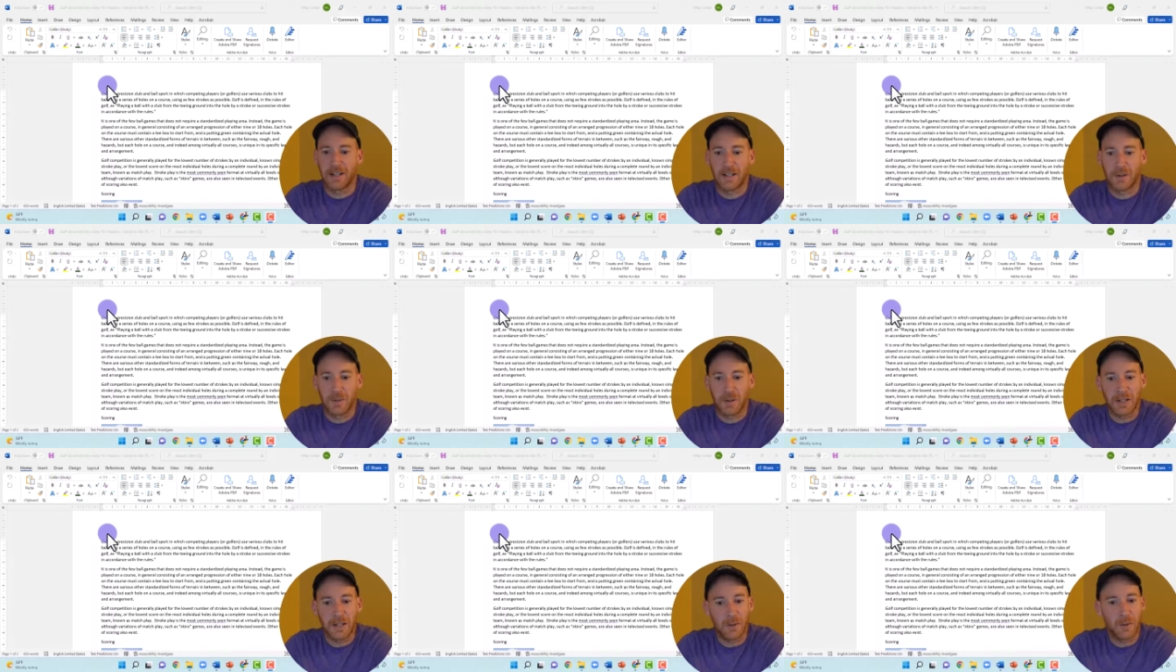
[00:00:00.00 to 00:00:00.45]

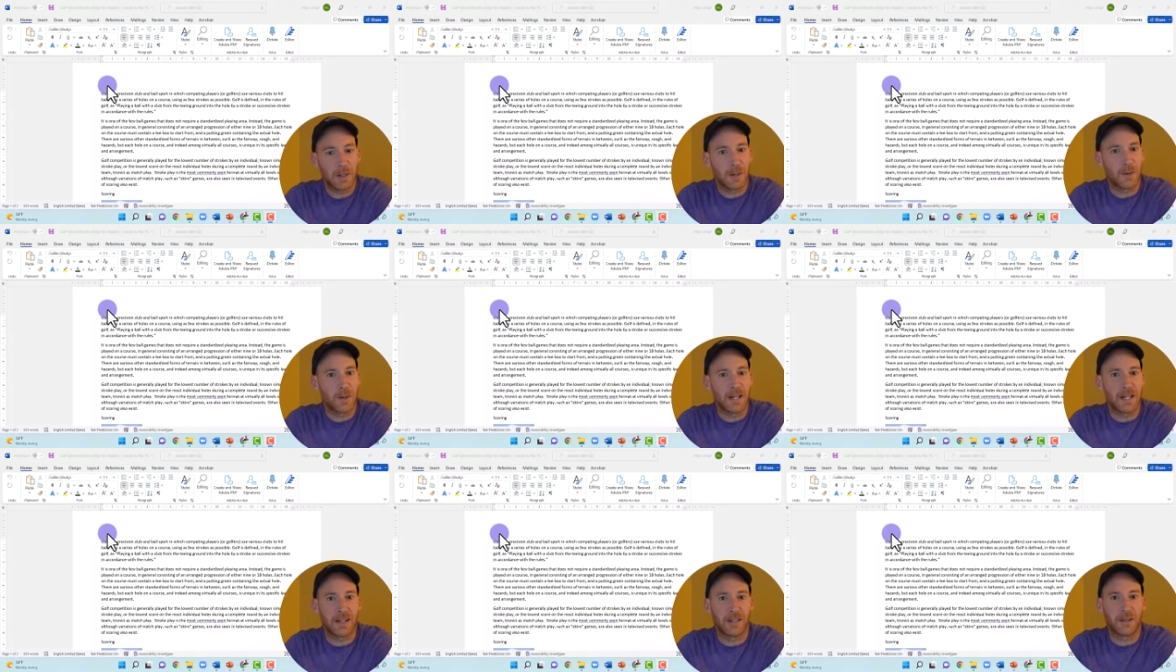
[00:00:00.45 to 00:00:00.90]
a really
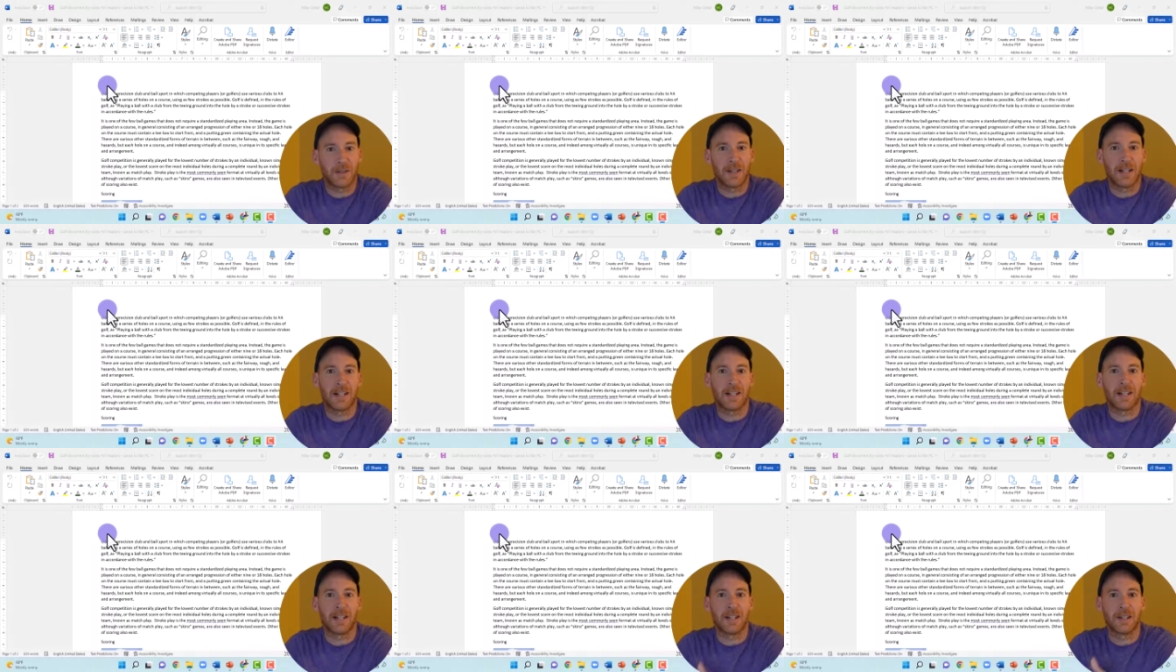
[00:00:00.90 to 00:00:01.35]
quick way to do
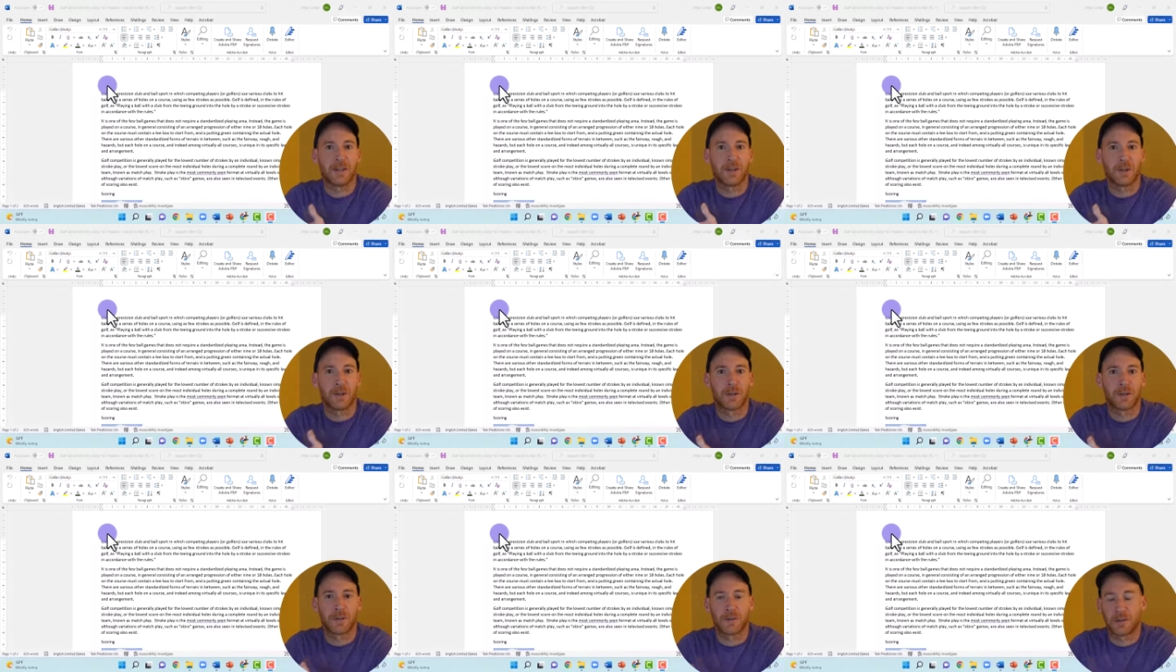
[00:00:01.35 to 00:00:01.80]
that in
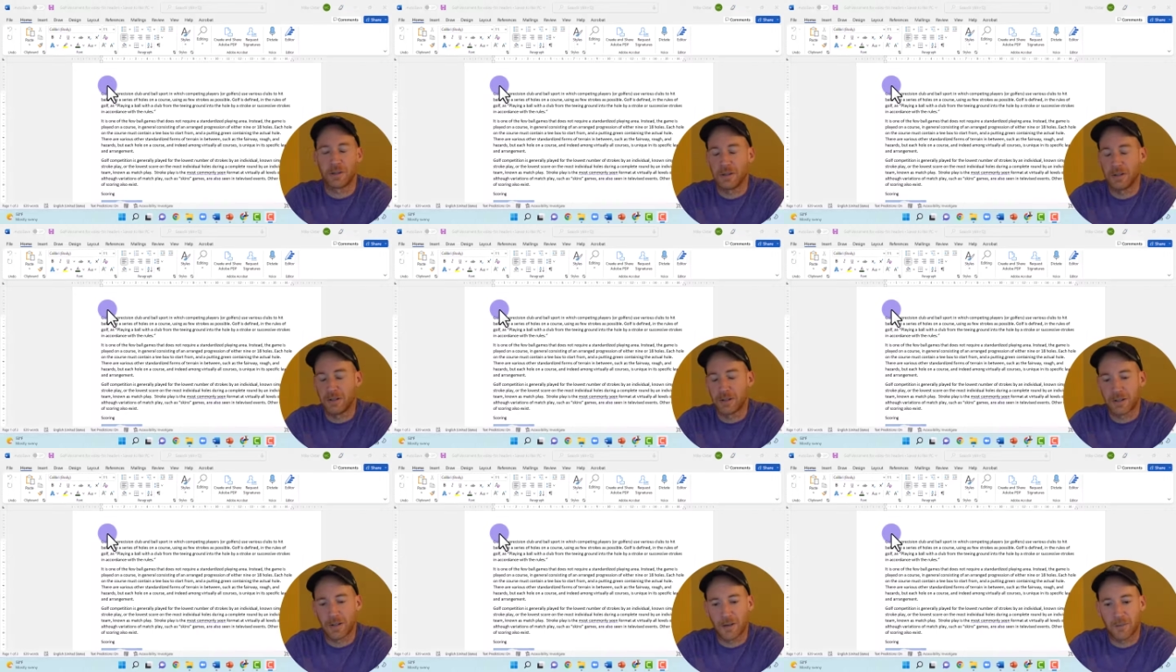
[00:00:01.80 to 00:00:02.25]
your when
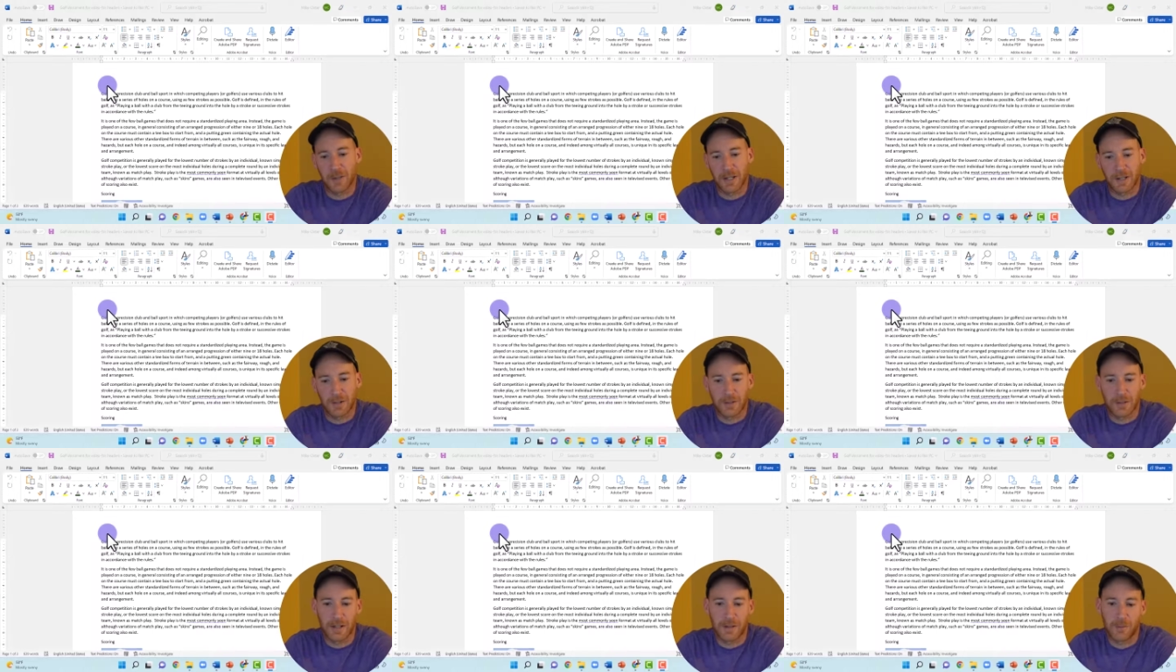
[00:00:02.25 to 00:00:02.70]
you start
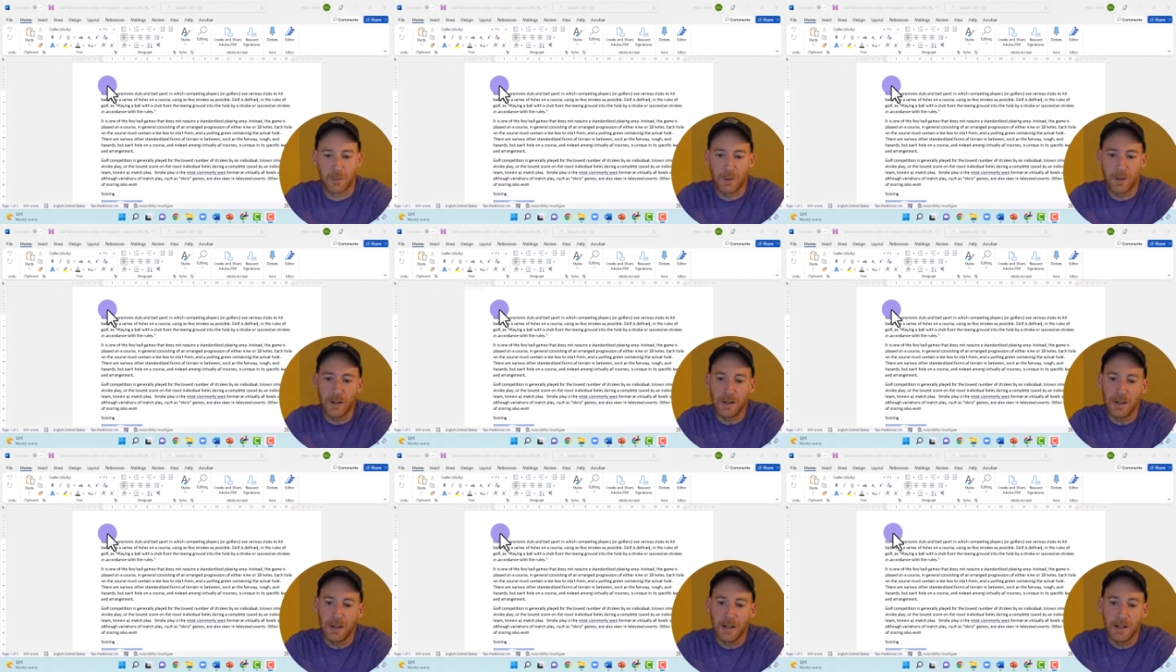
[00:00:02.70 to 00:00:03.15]
Microsoft
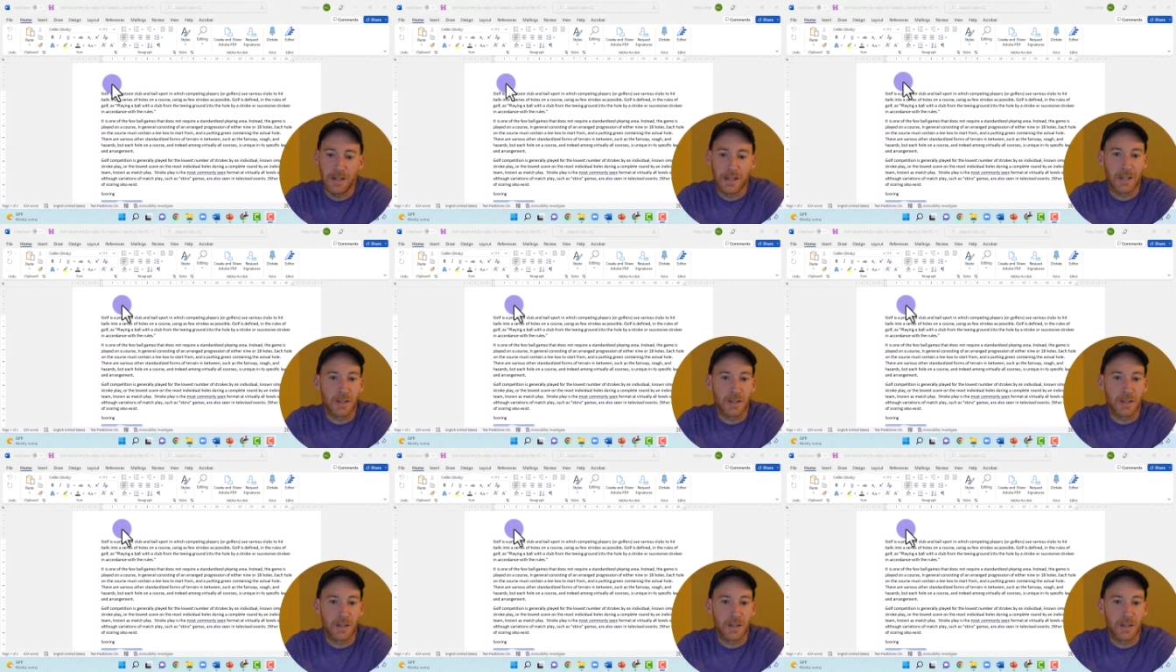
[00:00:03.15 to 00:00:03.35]
Word